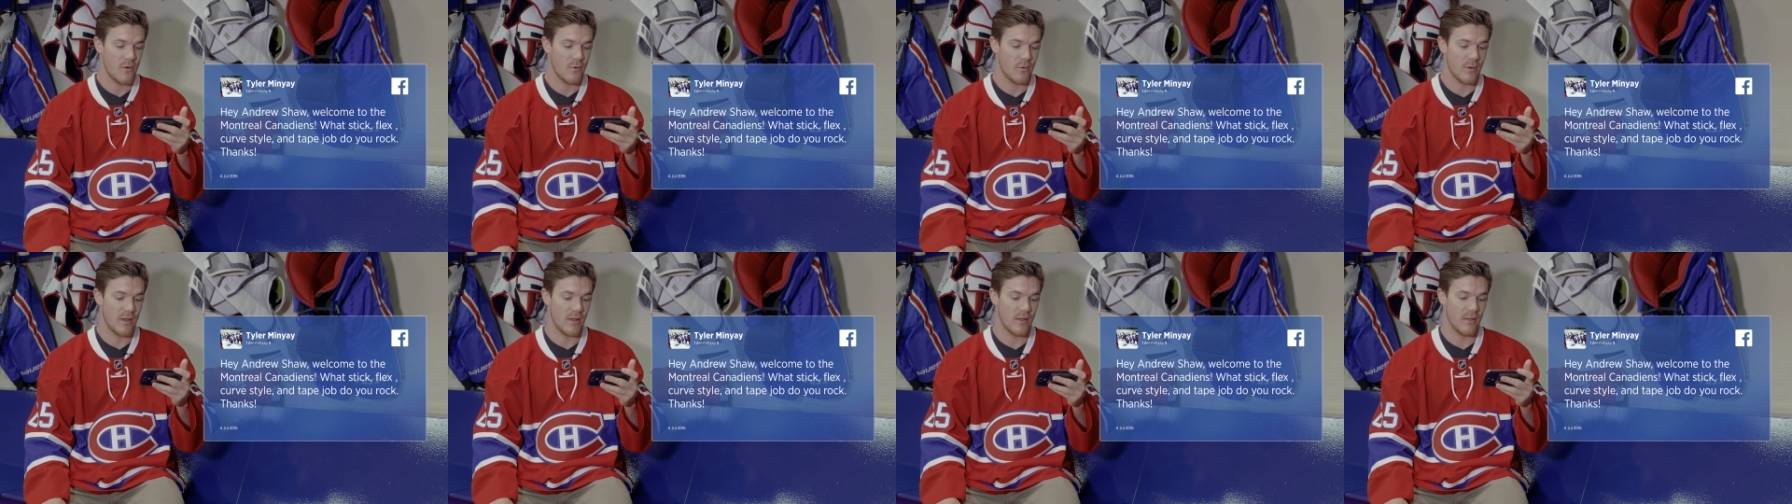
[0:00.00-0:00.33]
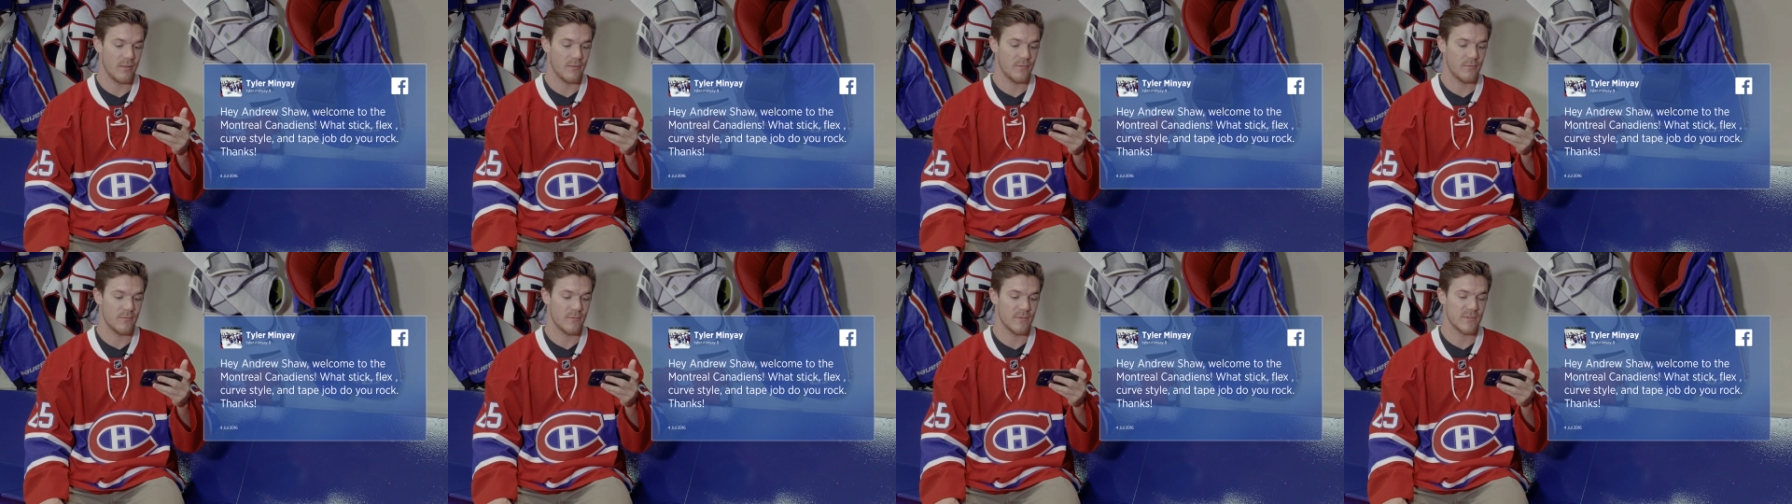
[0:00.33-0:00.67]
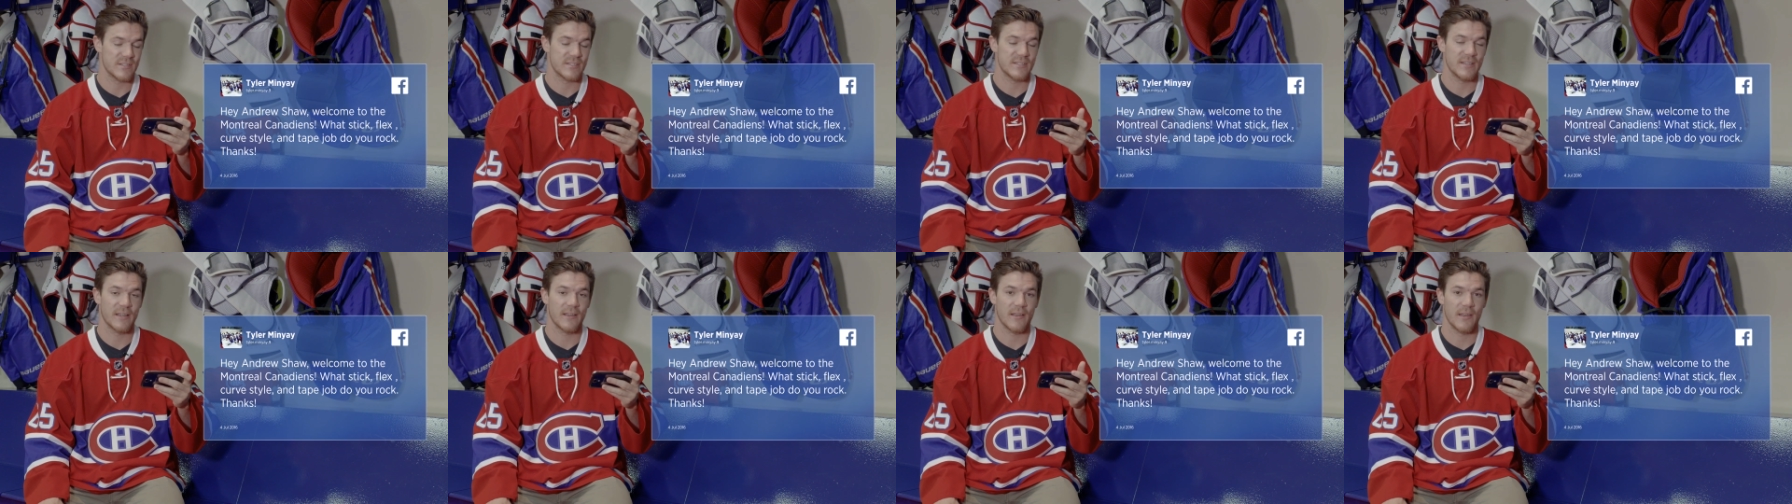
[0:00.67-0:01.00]
Well, the
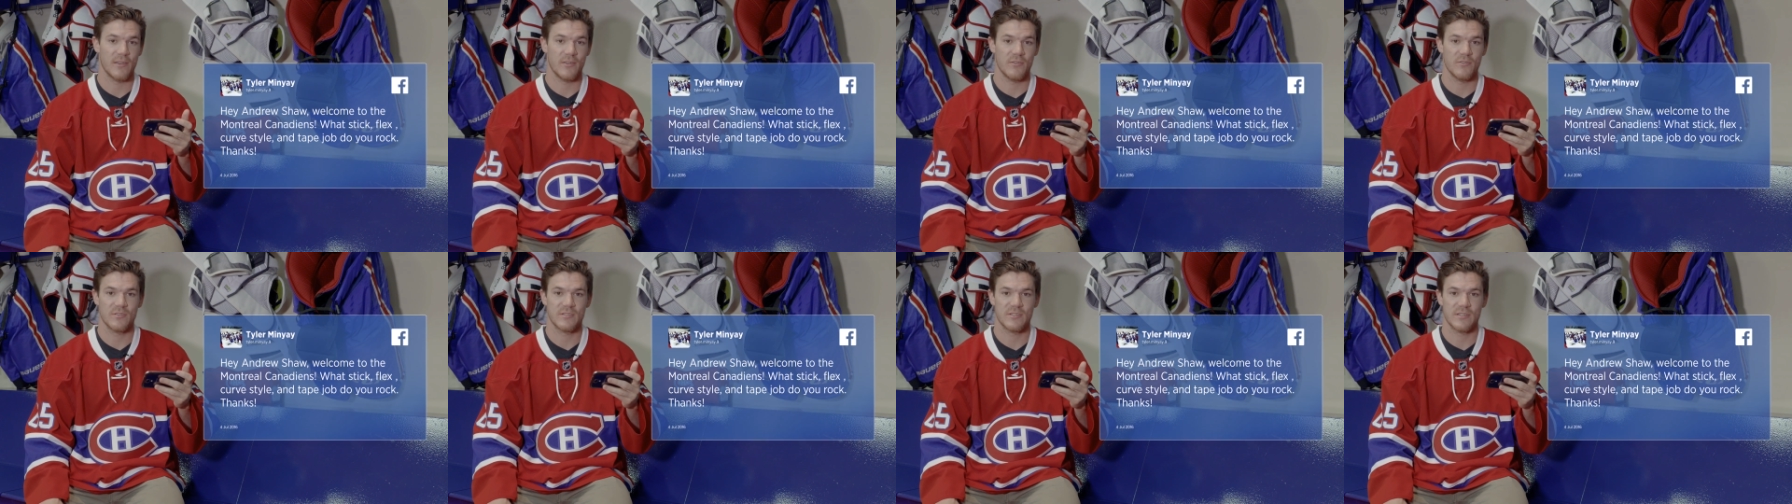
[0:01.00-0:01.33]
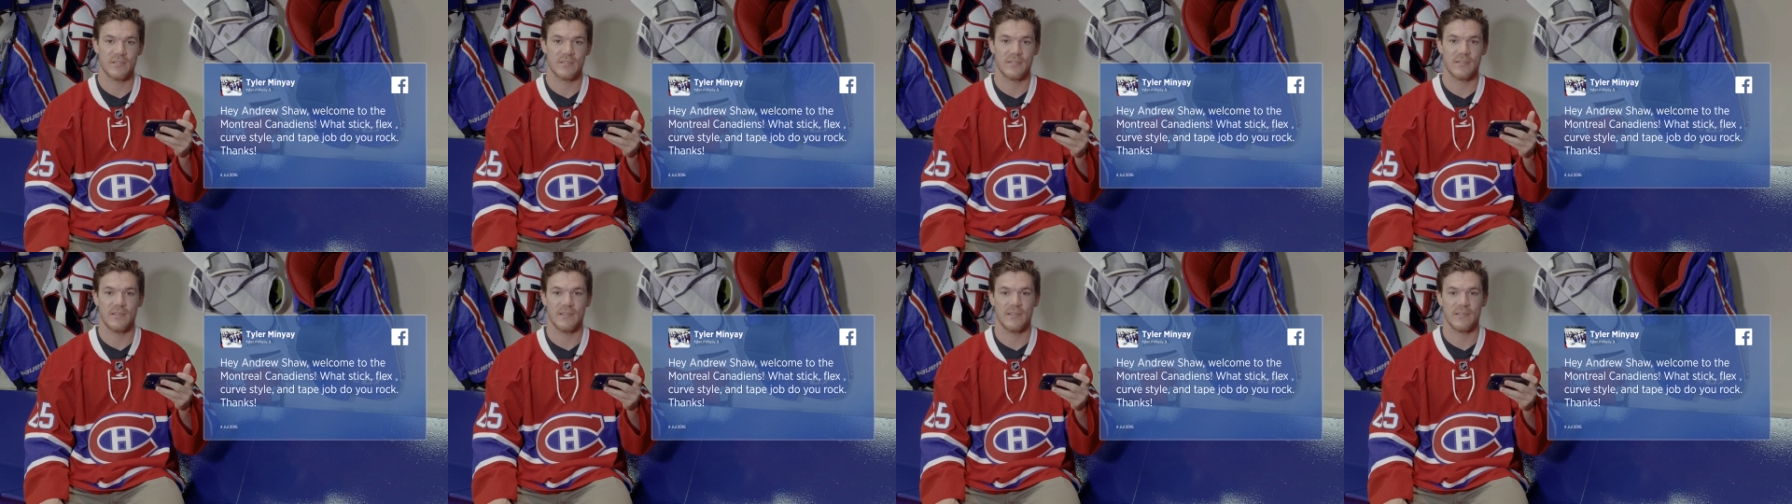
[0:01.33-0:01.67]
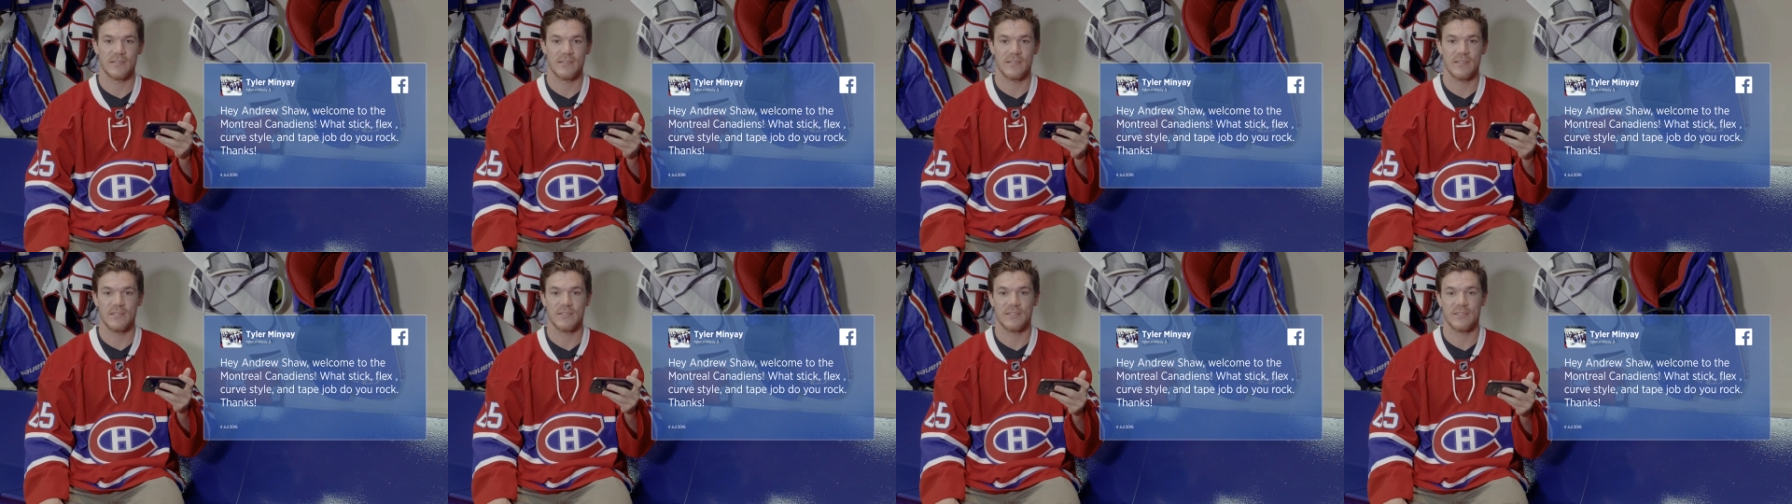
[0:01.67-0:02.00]
stick I use is the
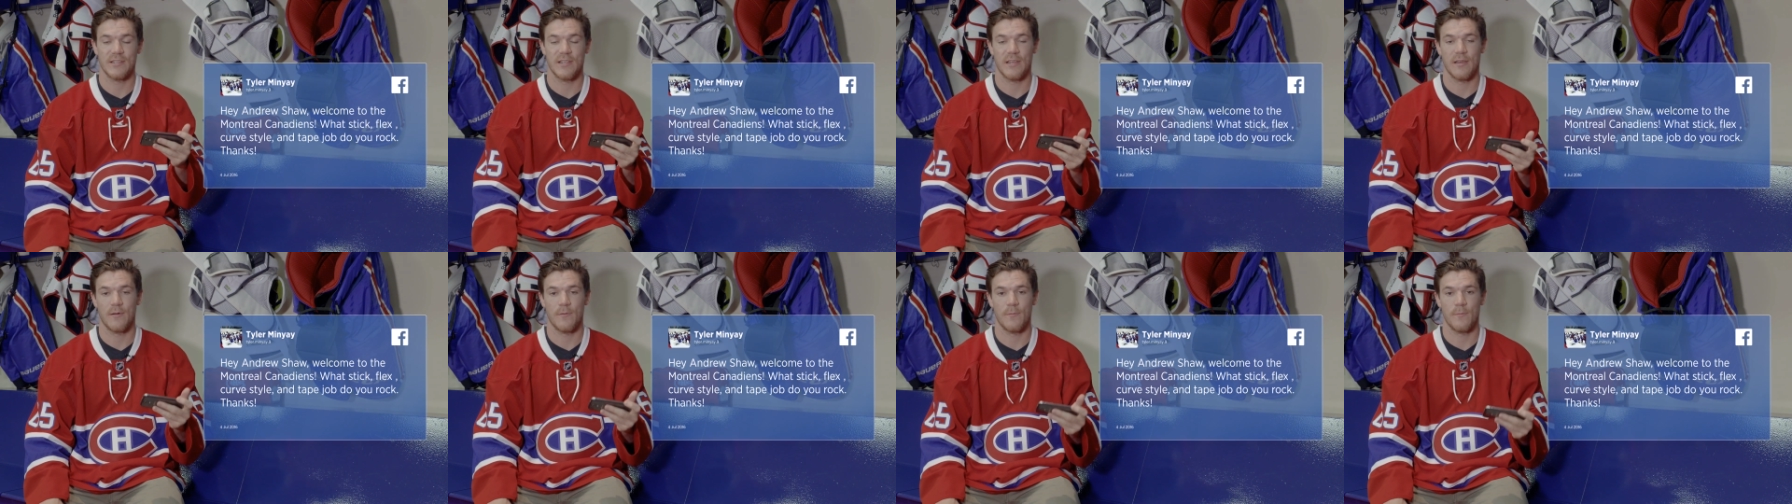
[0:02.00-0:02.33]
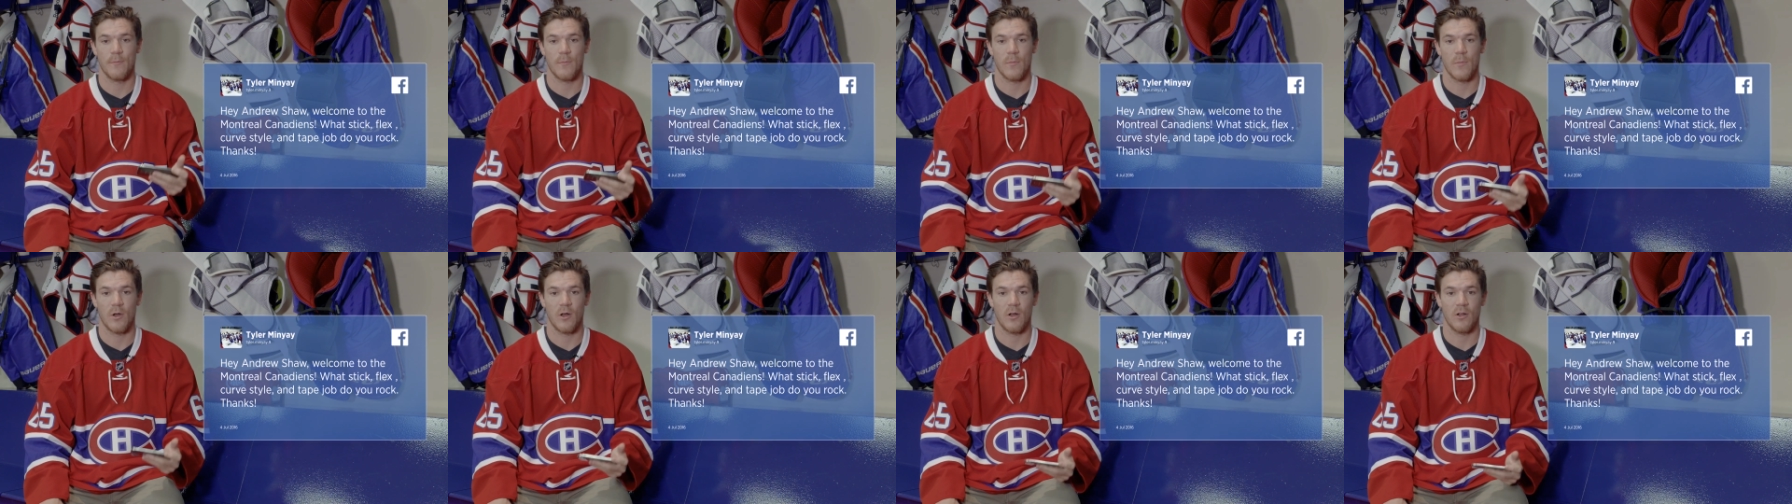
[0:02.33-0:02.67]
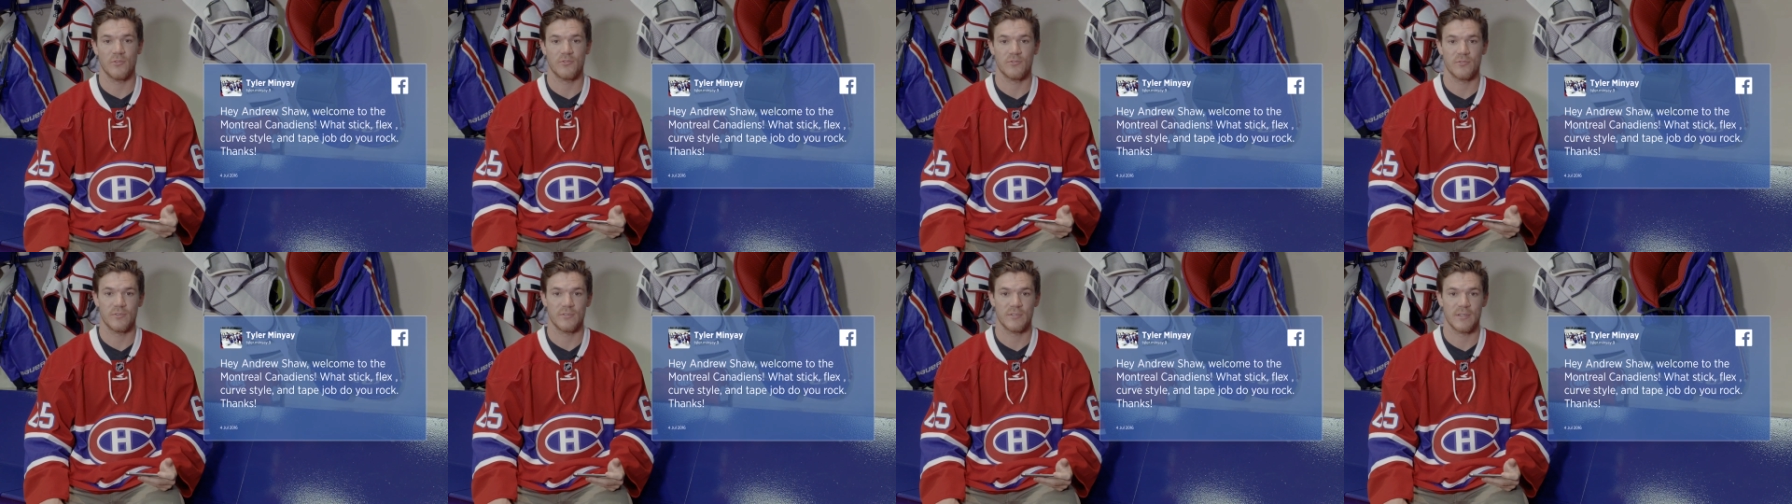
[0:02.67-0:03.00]
CCM
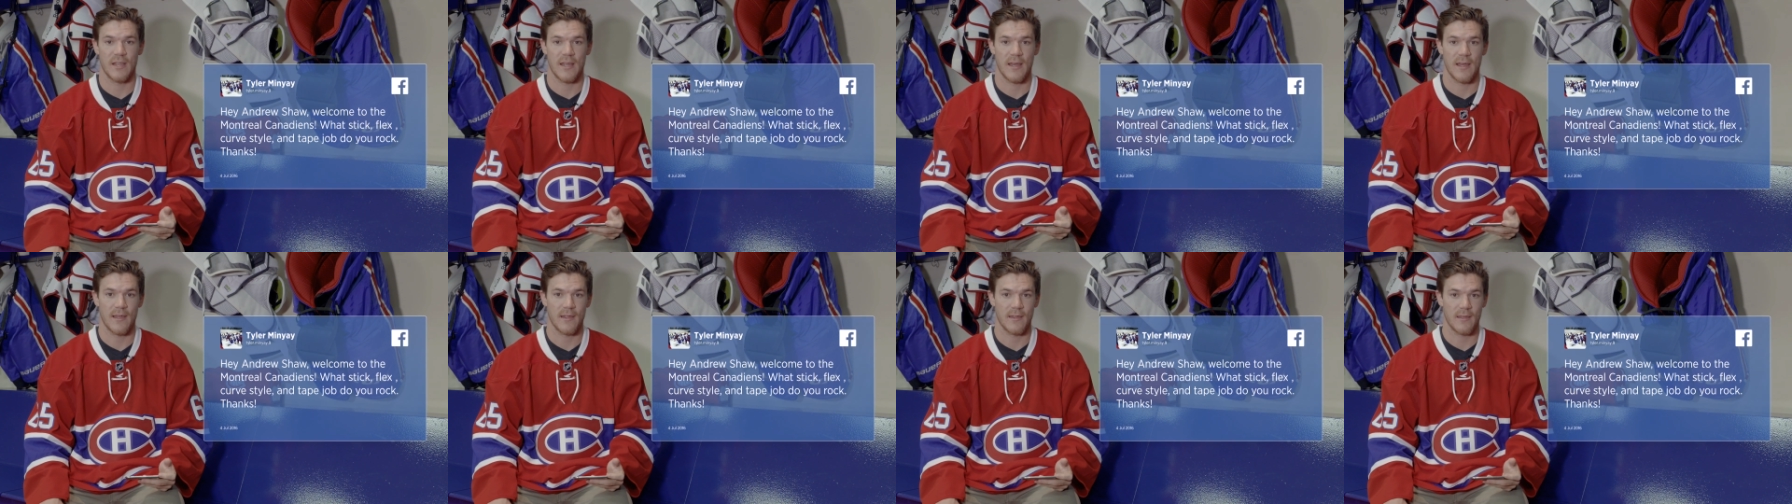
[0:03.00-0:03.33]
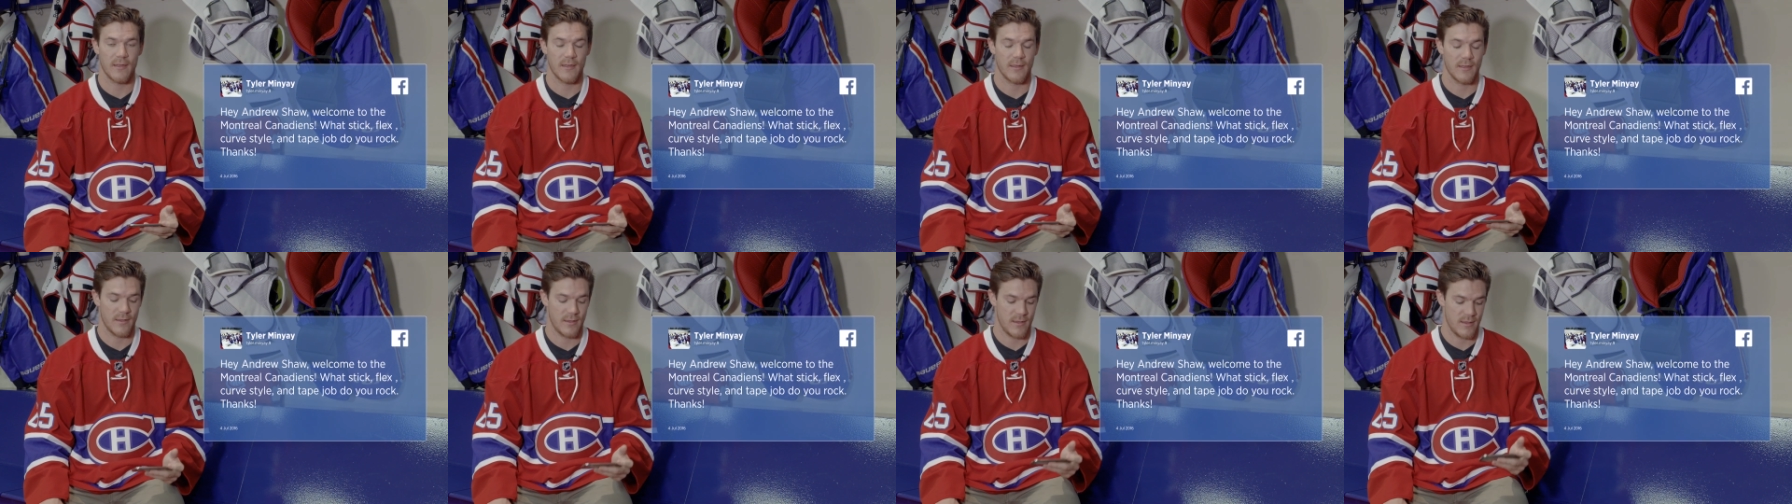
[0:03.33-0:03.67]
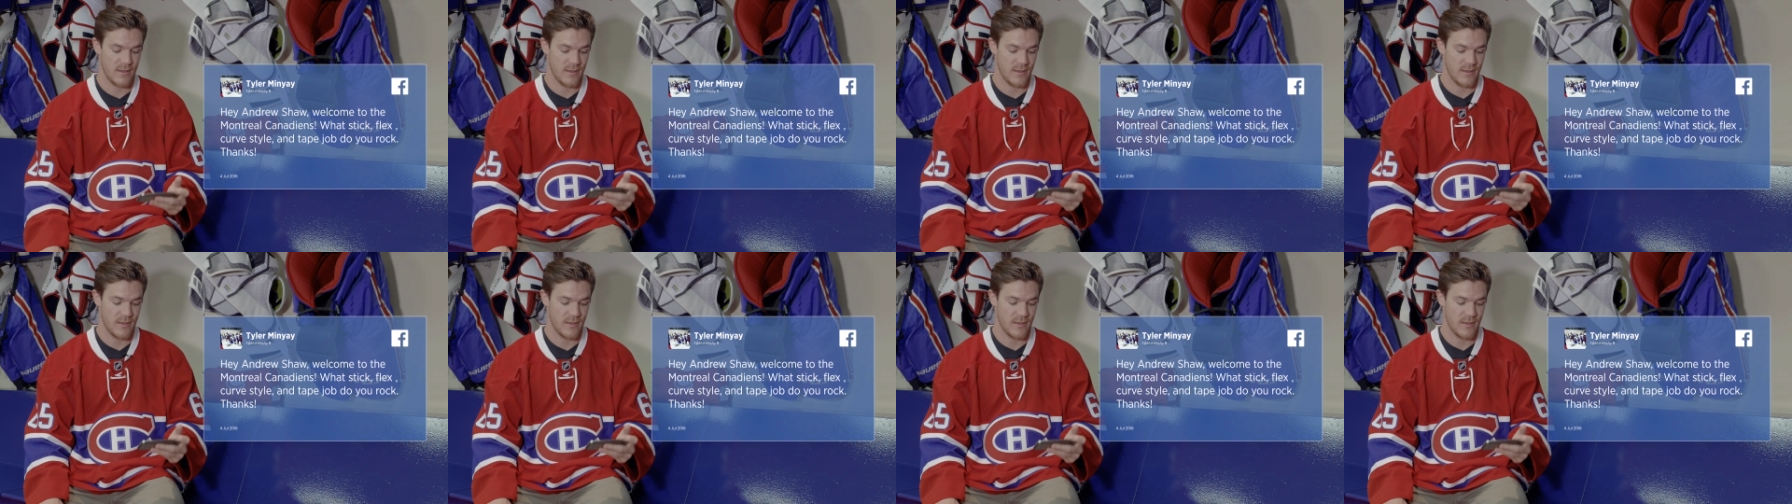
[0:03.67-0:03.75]
UltraTac.